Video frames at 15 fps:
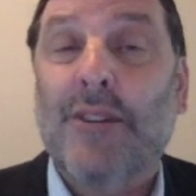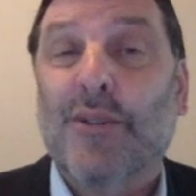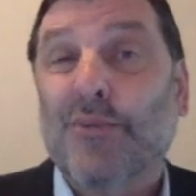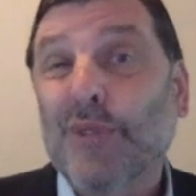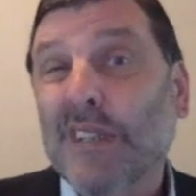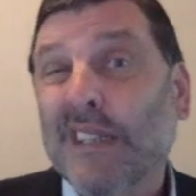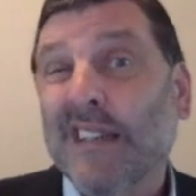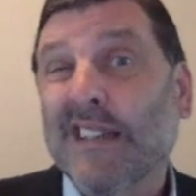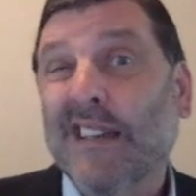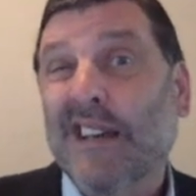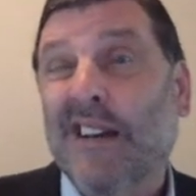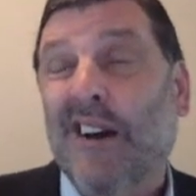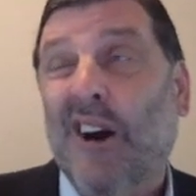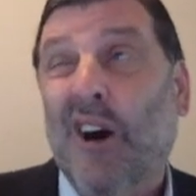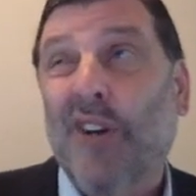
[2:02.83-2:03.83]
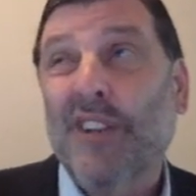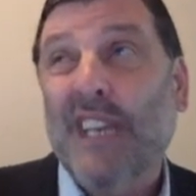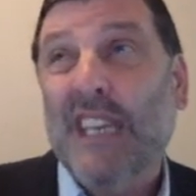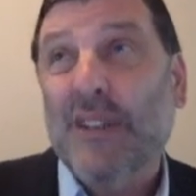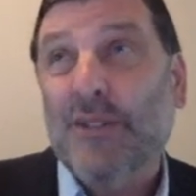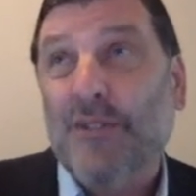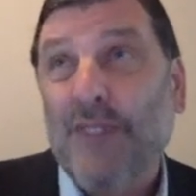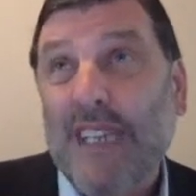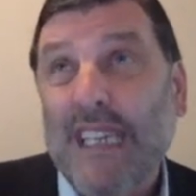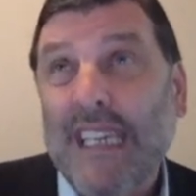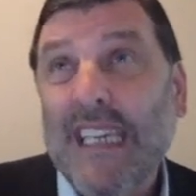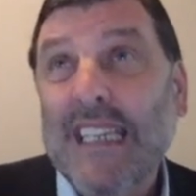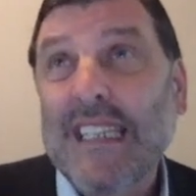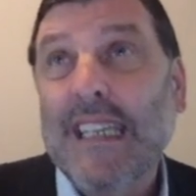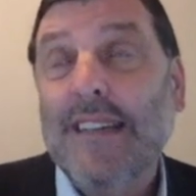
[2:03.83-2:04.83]
really all the angles of
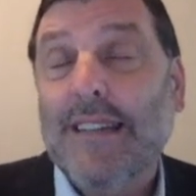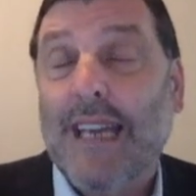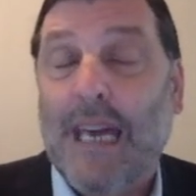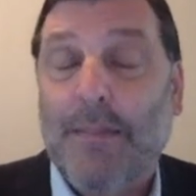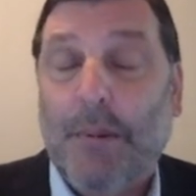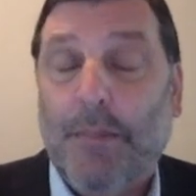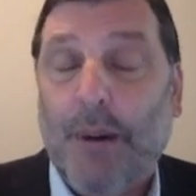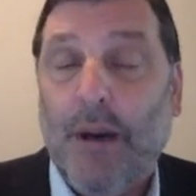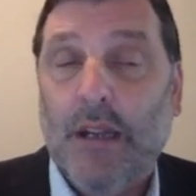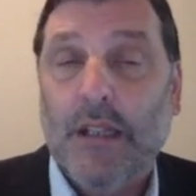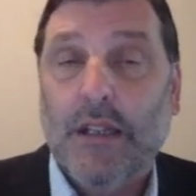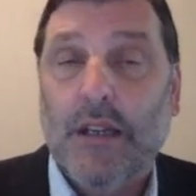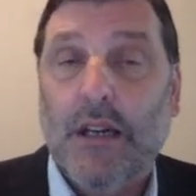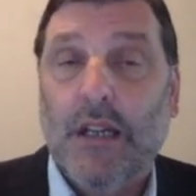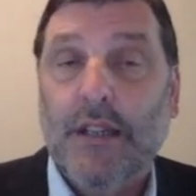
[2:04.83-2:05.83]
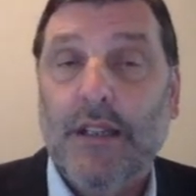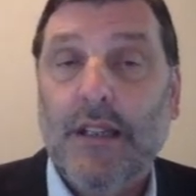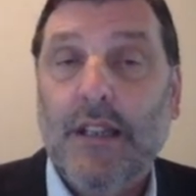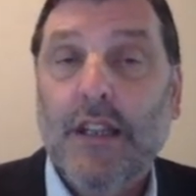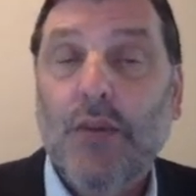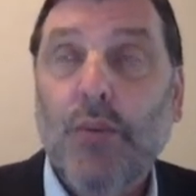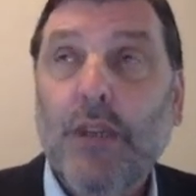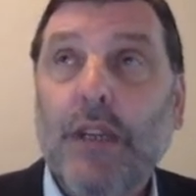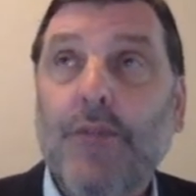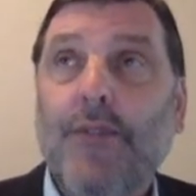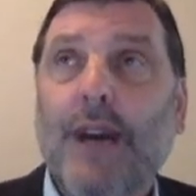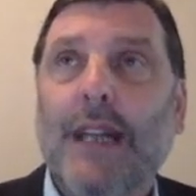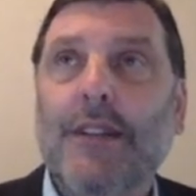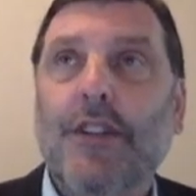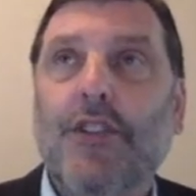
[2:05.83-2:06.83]
any type of polygon, we could
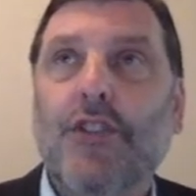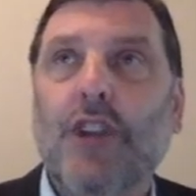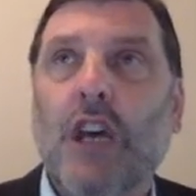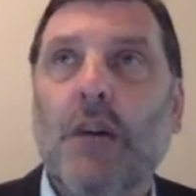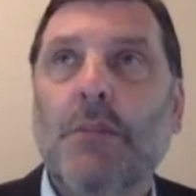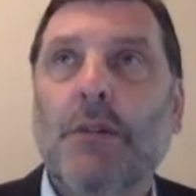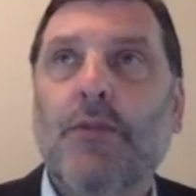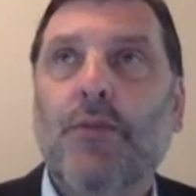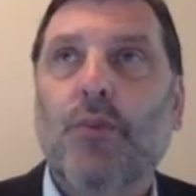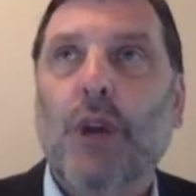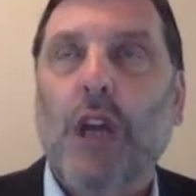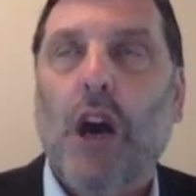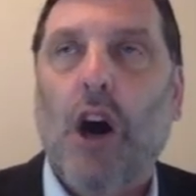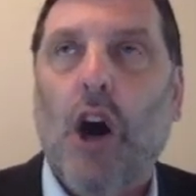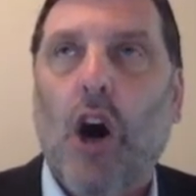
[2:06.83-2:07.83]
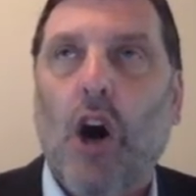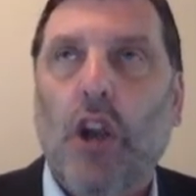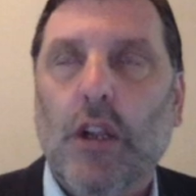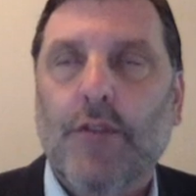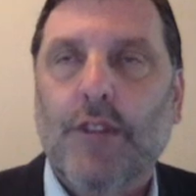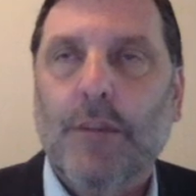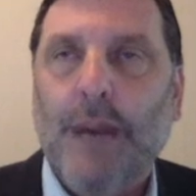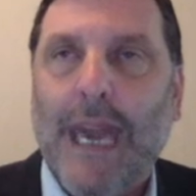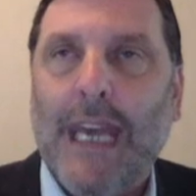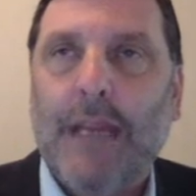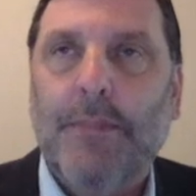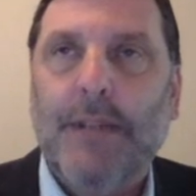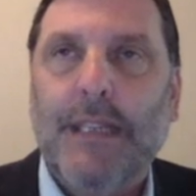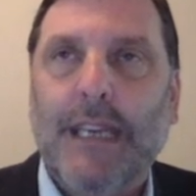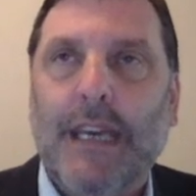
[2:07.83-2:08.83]
find the sum of what all of them add
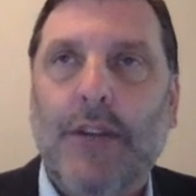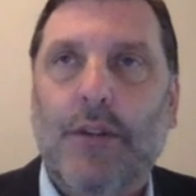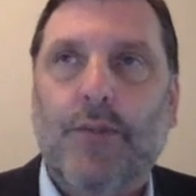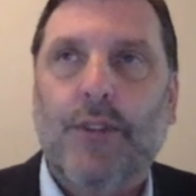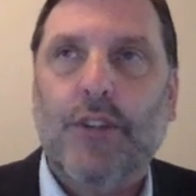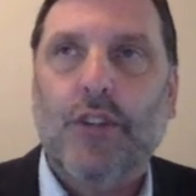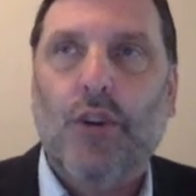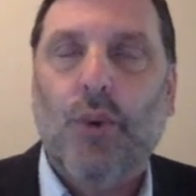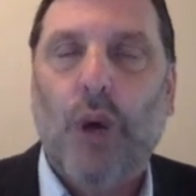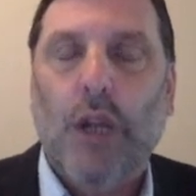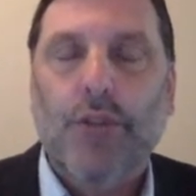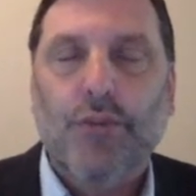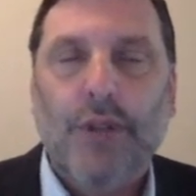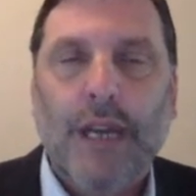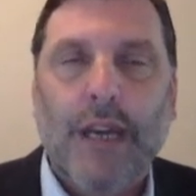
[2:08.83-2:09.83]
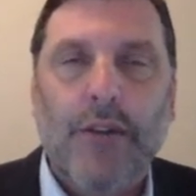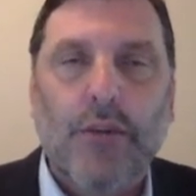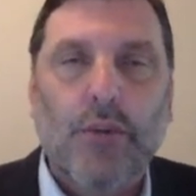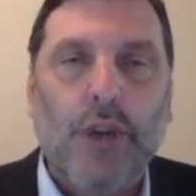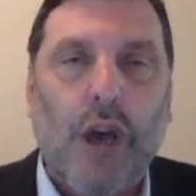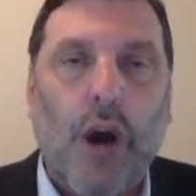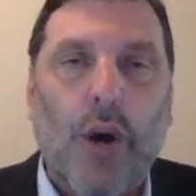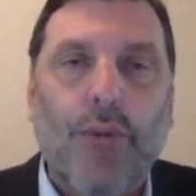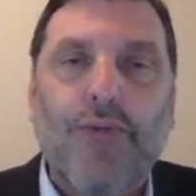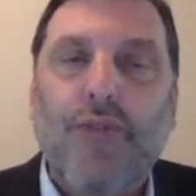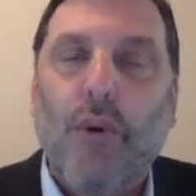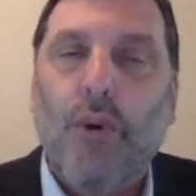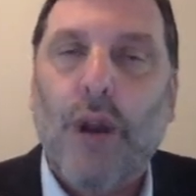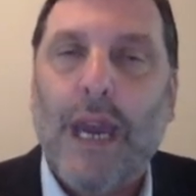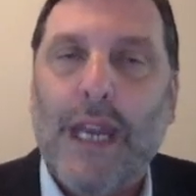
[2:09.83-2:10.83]
up together. If it's a quadrilateral, what all
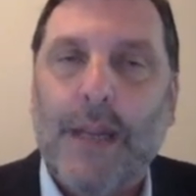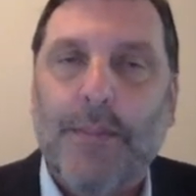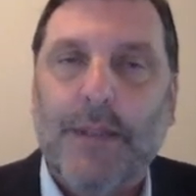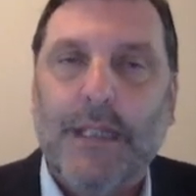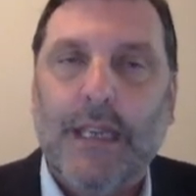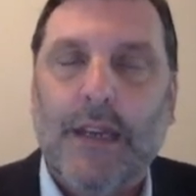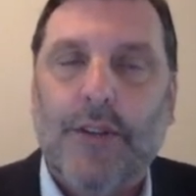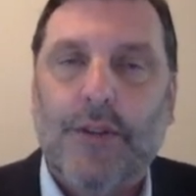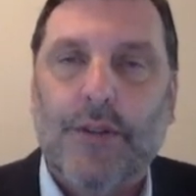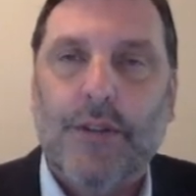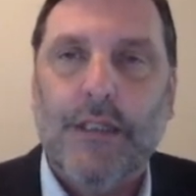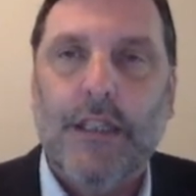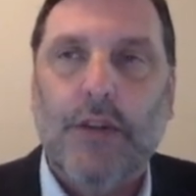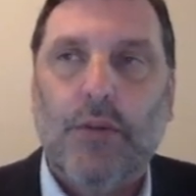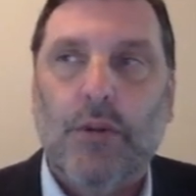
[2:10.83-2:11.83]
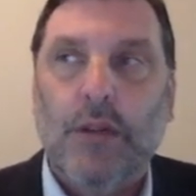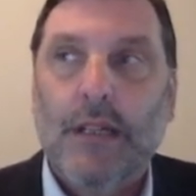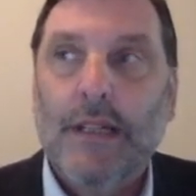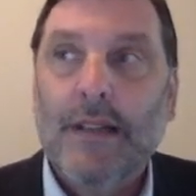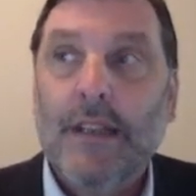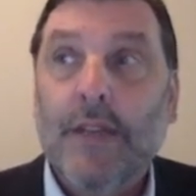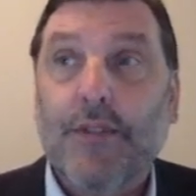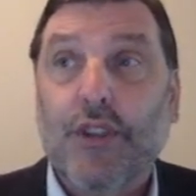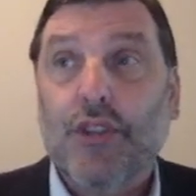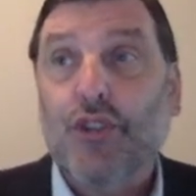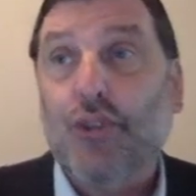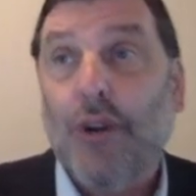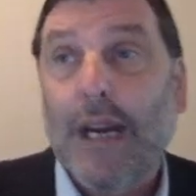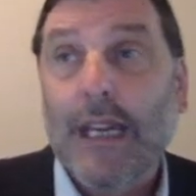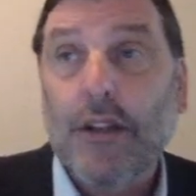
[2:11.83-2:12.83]
four add up together to equal. If it's a
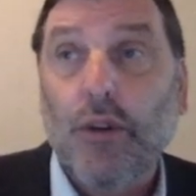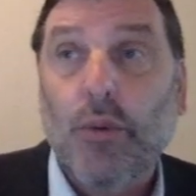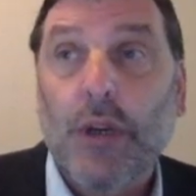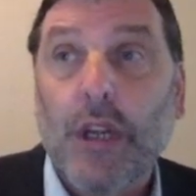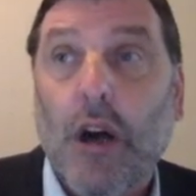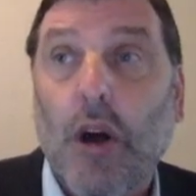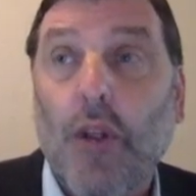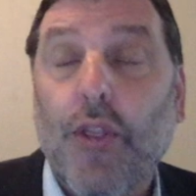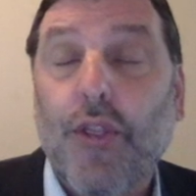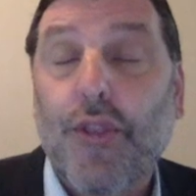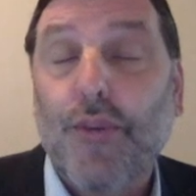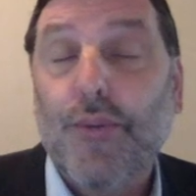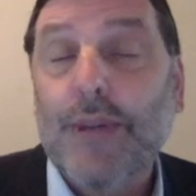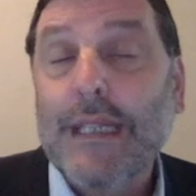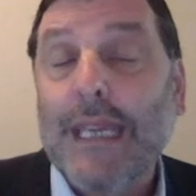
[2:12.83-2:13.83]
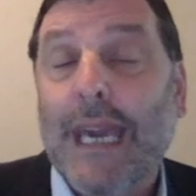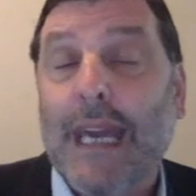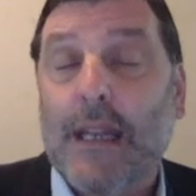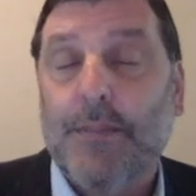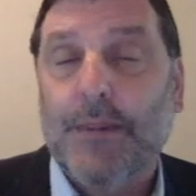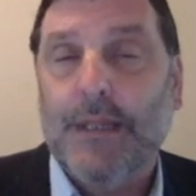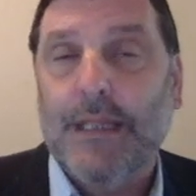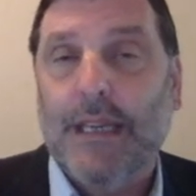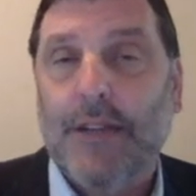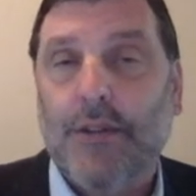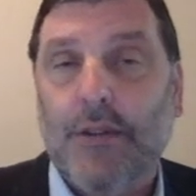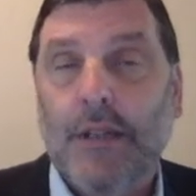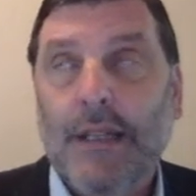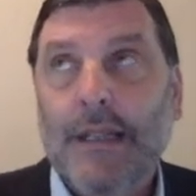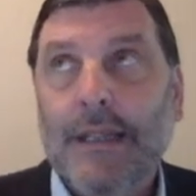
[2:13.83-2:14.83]
triangle, what all three add up together.